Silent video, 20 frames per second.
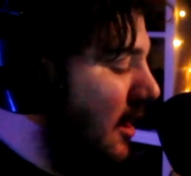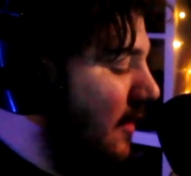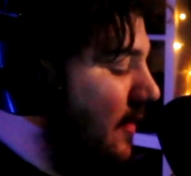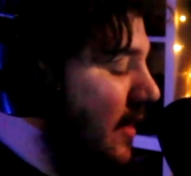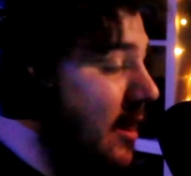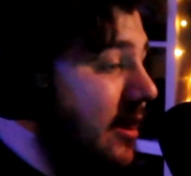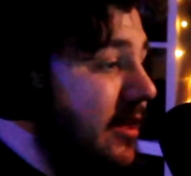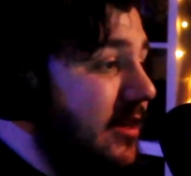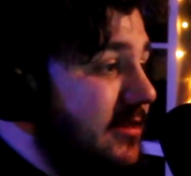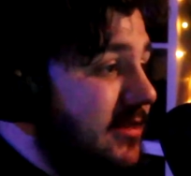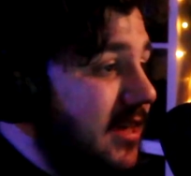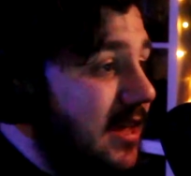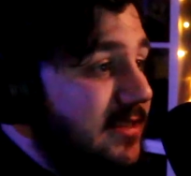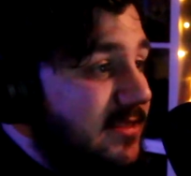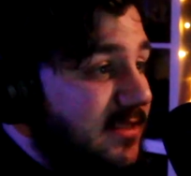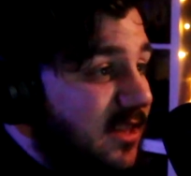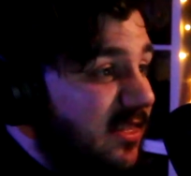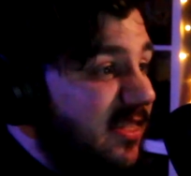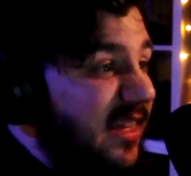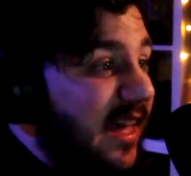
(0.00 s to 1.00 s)
And then he says
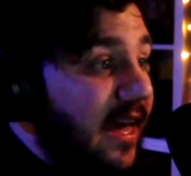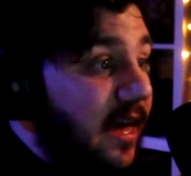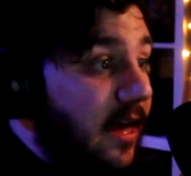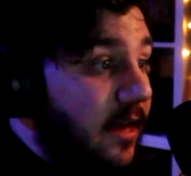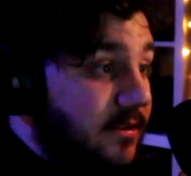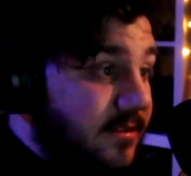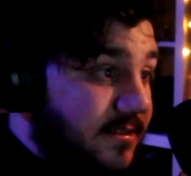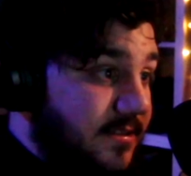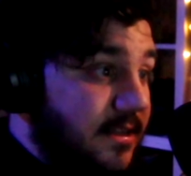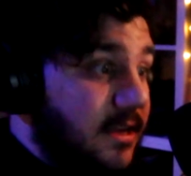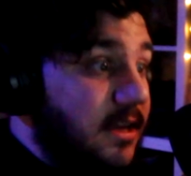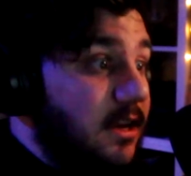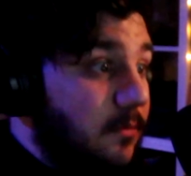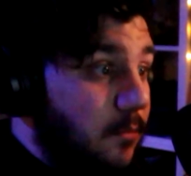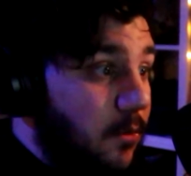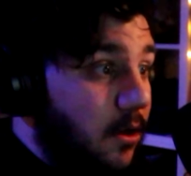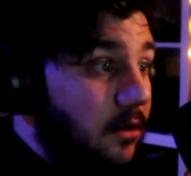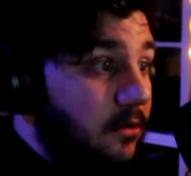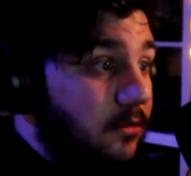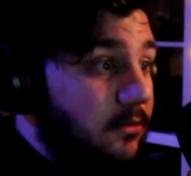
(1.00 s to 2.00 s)
that they're
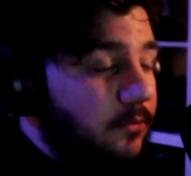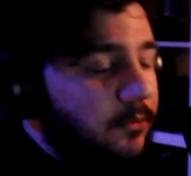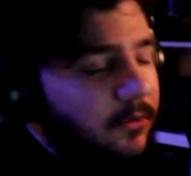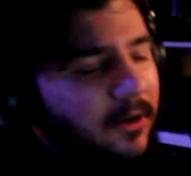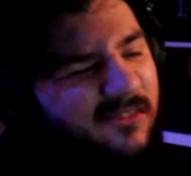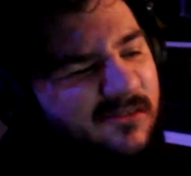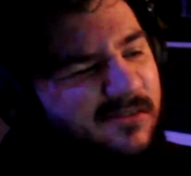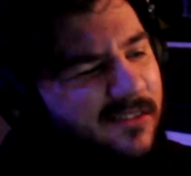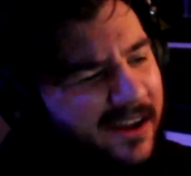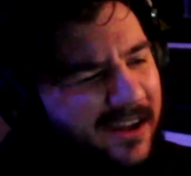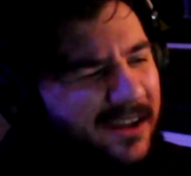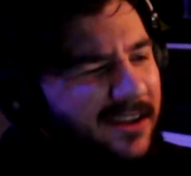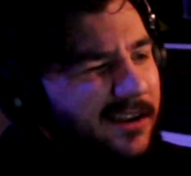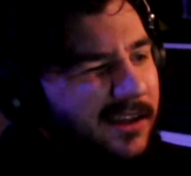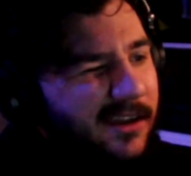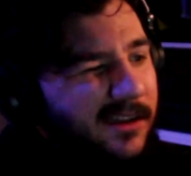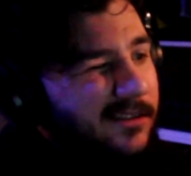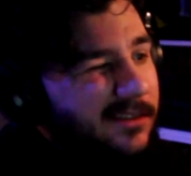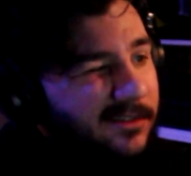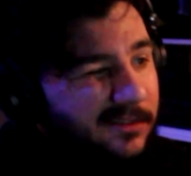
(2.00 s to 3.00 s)
cinema when
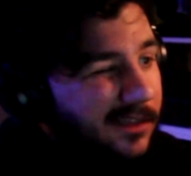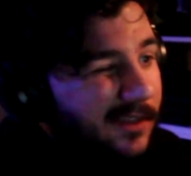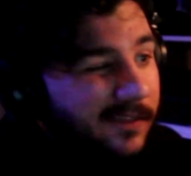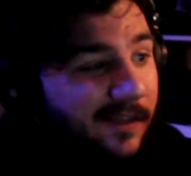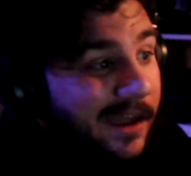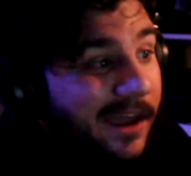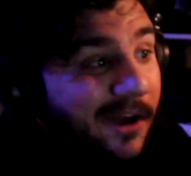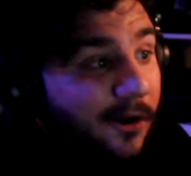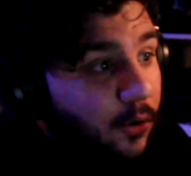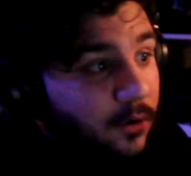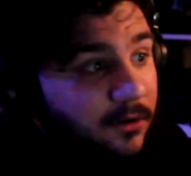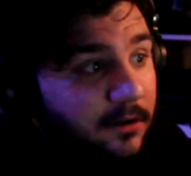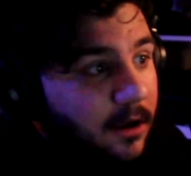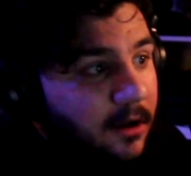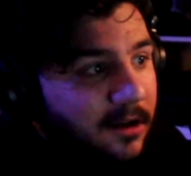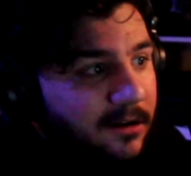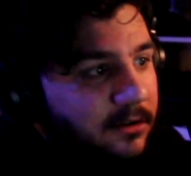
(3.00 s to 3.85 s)
really they all are.